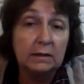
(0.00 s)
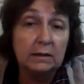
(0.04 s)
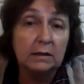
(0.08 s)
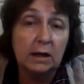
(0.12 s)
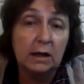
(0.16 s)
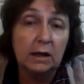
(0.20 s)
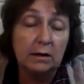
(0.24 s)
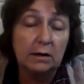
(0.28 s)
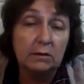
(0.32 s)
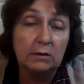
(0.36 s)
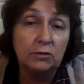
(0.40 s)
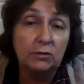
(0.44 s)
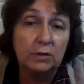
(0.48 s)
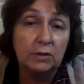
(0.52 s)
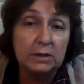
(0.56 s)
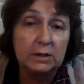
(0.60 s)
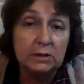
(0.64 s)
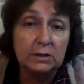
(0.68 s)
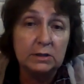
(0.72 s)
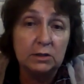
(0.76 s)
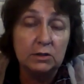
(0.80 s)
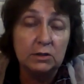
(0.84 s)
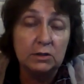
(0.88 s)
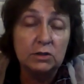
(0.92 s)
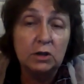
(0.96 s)
the current
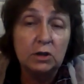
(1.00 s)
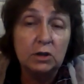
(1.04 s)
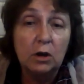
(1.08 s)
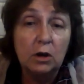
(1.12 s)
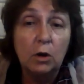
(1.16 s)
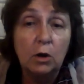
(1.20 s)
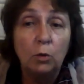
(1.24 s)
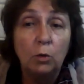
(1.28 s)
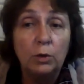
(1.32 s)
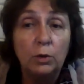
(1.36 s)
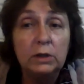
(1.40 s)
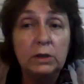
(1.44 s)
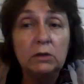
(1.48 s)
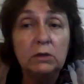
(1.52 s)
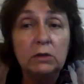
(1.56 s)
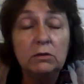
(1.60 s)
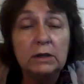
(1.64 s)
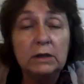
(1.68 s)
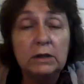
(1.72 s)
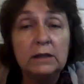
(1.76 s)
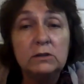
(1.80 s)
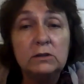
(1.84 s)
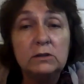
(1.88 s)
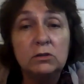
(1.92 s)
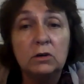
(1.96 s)
research. We do
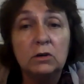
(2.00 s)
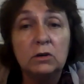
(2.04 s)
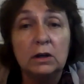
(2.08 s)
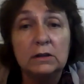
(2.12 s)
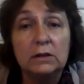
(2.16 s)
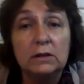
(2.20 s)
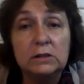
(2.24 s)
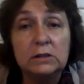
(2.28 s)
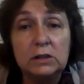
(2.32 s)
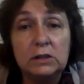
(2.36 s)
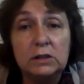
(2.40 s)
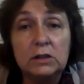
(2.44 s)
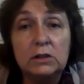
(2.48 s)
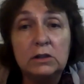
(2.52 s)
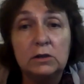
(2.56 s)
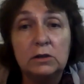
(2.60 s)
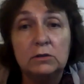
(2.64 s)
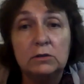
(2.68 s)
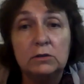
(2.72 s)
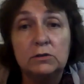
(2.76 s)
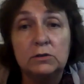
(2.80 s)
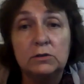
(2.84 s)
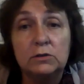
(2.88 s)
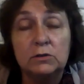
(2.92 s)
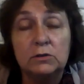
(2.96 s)
need to
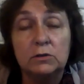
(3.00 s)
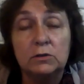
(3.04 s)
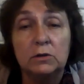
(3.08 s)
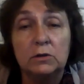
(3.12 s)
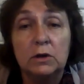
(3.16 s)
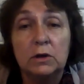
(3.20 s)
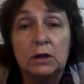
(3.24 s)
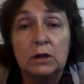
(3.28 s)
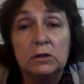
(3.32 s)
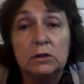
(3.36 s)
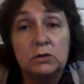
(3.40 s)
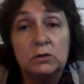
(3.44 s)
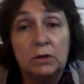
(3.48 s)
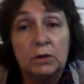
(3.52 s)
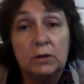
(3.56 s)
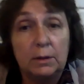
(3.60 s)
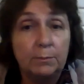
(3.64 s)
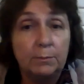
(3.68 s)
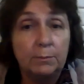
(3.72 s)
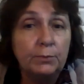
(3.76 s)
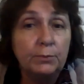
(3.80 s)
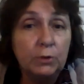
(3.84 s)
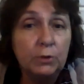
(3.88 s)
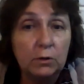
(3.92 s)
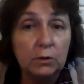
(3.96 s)
continue to
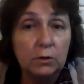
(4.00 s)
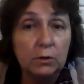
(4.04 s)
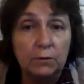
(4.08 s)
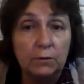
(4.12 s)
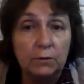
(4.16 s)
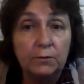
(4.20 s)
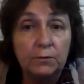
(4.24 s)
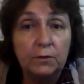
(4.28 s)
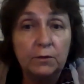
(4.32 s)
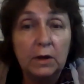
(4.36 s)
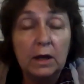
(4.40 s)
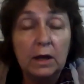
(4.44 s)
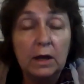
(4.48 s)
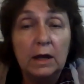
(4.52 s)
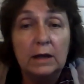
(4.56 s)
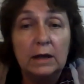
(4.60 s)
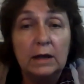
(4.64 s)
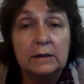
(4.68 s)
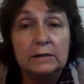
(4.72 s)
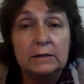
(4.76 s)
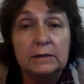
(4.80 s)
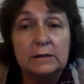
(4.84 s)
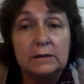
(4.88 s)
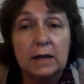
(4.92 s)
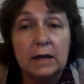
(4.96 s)
improve.
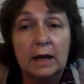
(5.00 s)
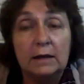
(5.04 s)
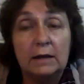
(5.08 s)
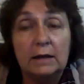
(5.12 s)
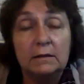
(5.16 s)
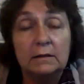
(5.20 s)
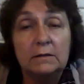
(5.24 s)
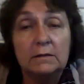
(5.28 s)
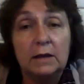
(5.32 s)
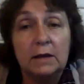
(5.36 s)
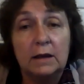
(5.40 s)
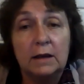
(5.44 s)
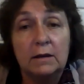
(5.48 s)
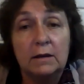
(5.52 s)
And